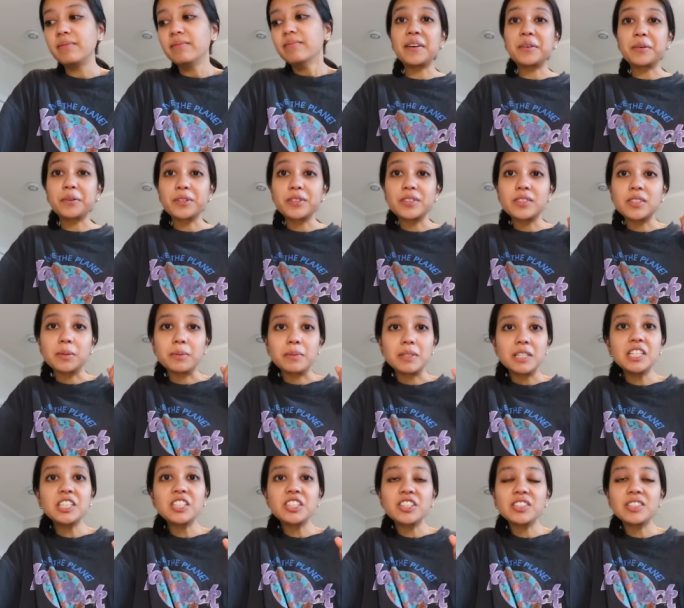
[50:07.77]
I ordered some
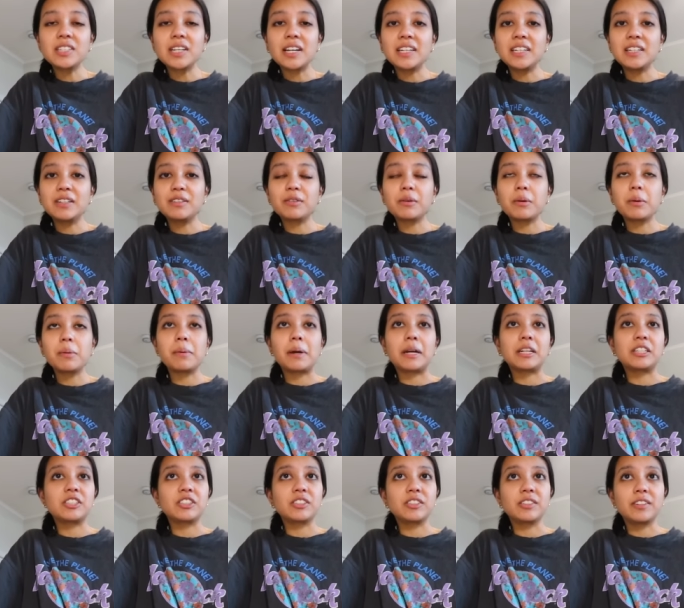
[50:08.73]
t-shirts that I need for my
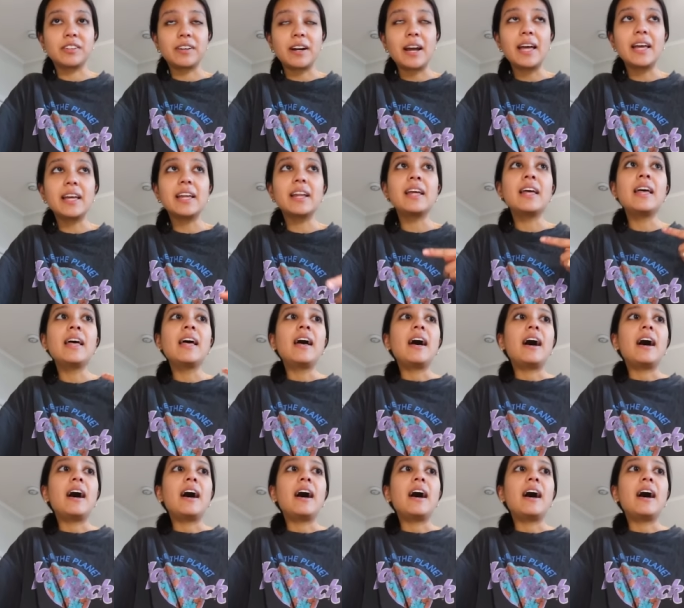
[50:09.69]
bachelorette.